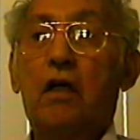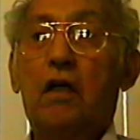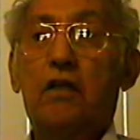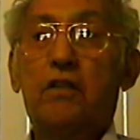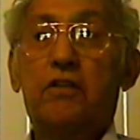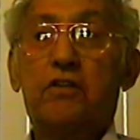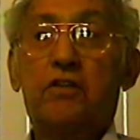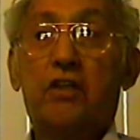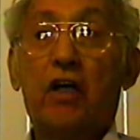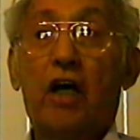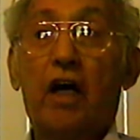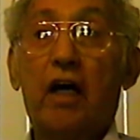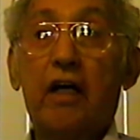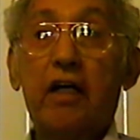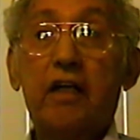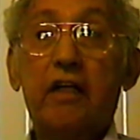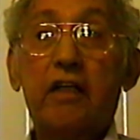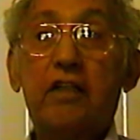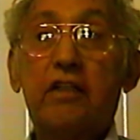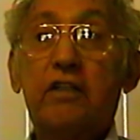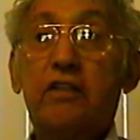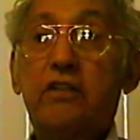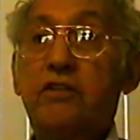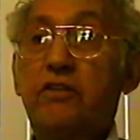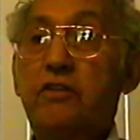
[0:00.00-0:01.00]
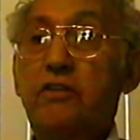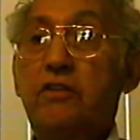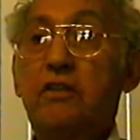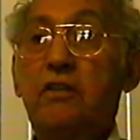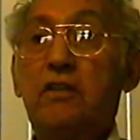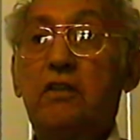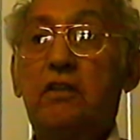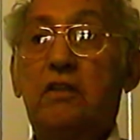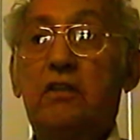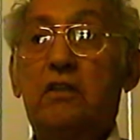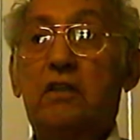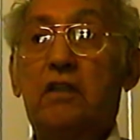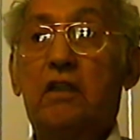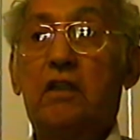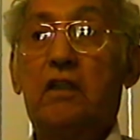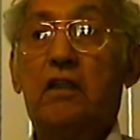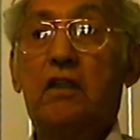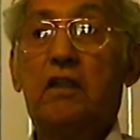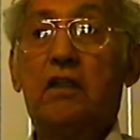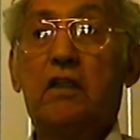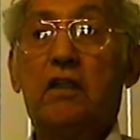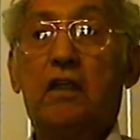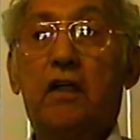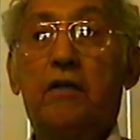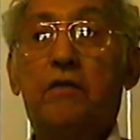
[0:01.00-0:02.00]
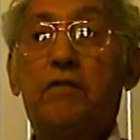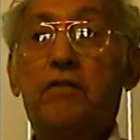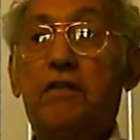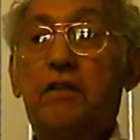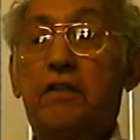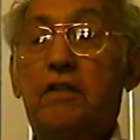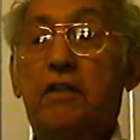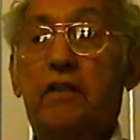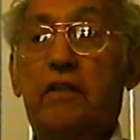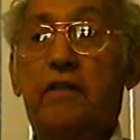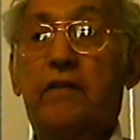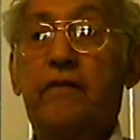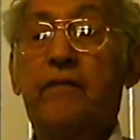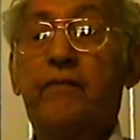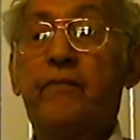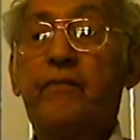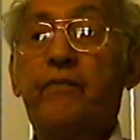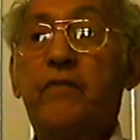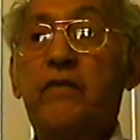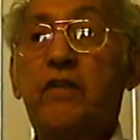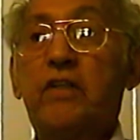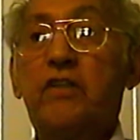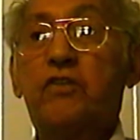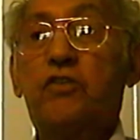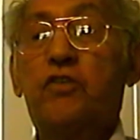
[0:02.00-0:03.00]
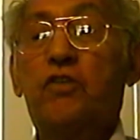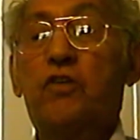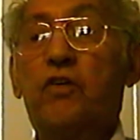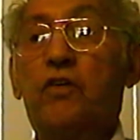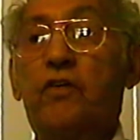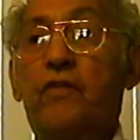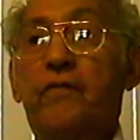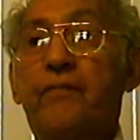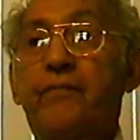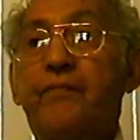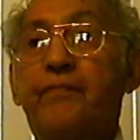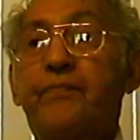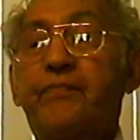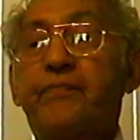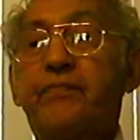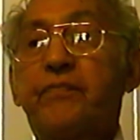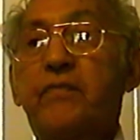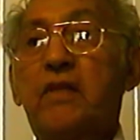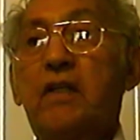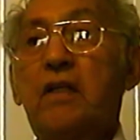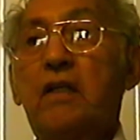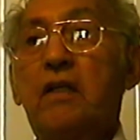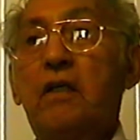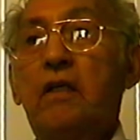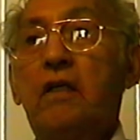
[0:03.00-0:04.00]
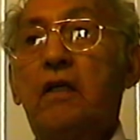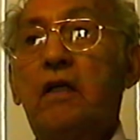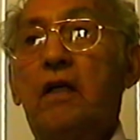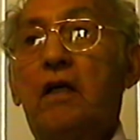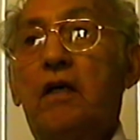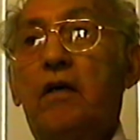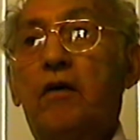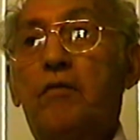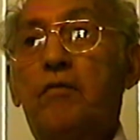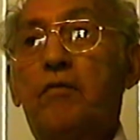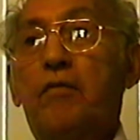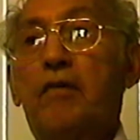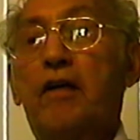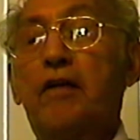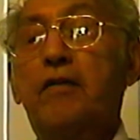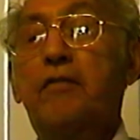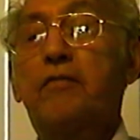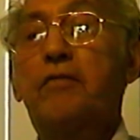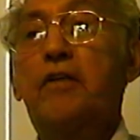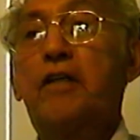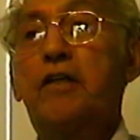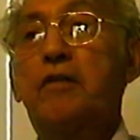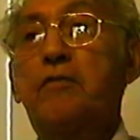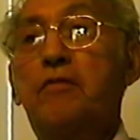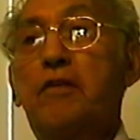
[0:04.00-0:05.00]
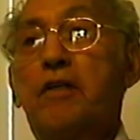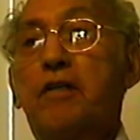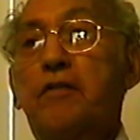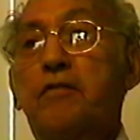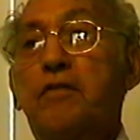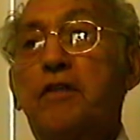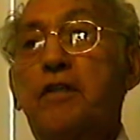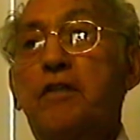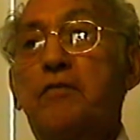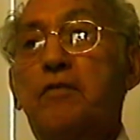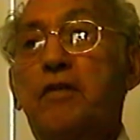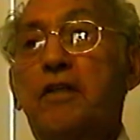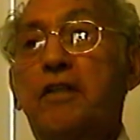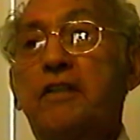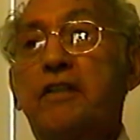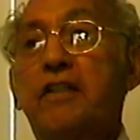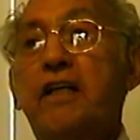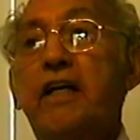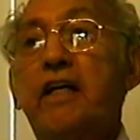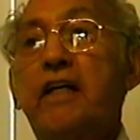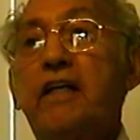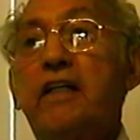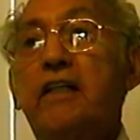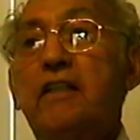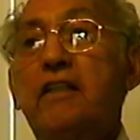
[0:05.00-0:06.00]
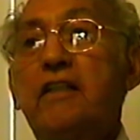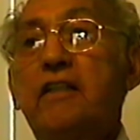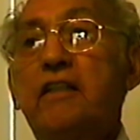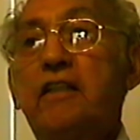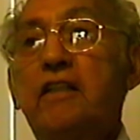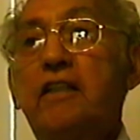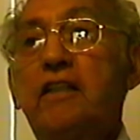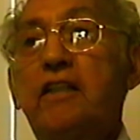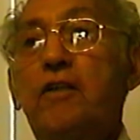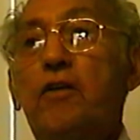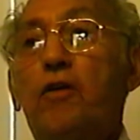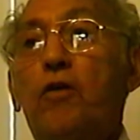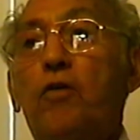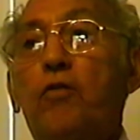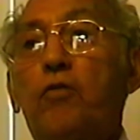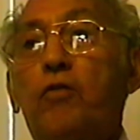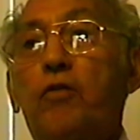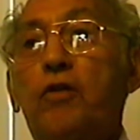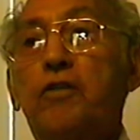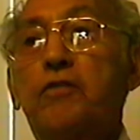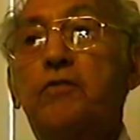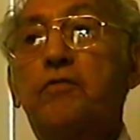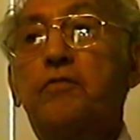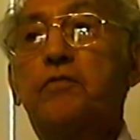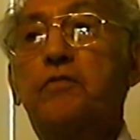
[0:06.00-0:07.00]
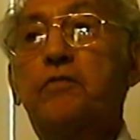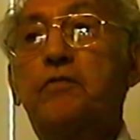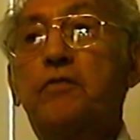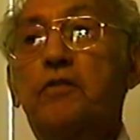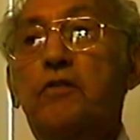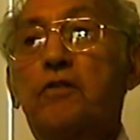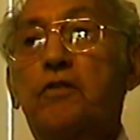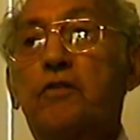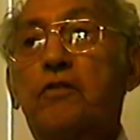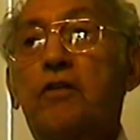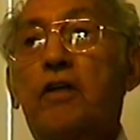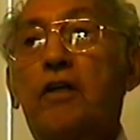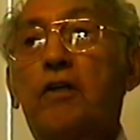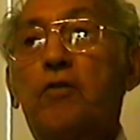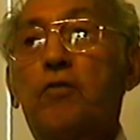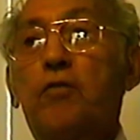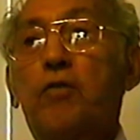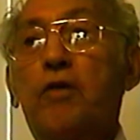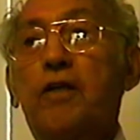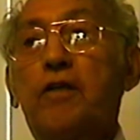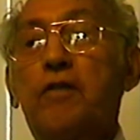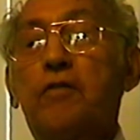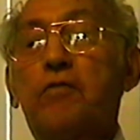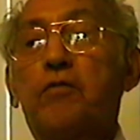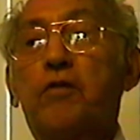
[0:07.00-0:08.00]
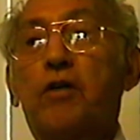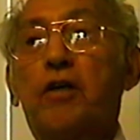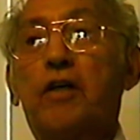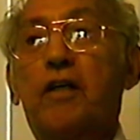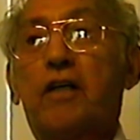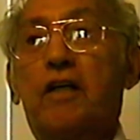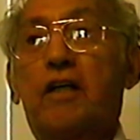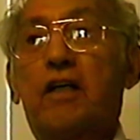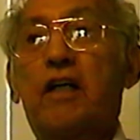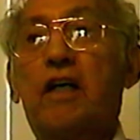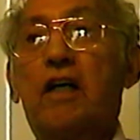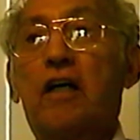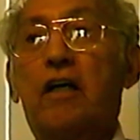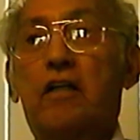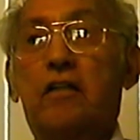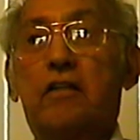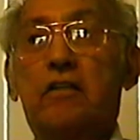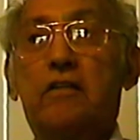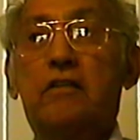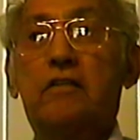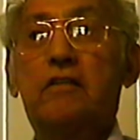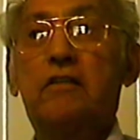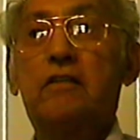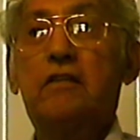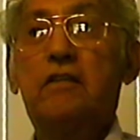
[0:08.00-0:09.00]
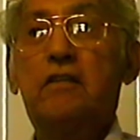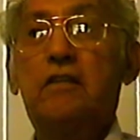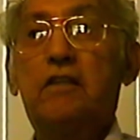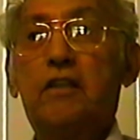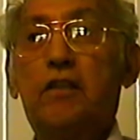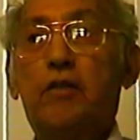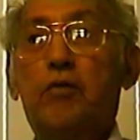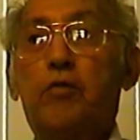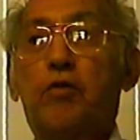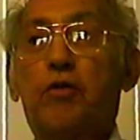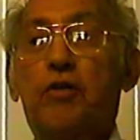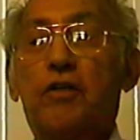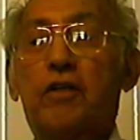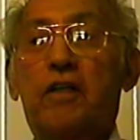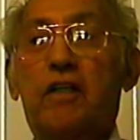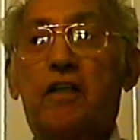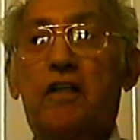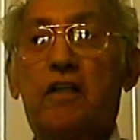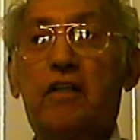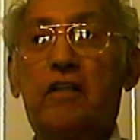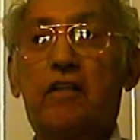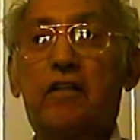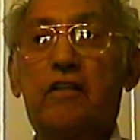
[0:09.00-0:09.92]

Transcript: tires, everything. So my dad, he always right away buy a car. He bought a car,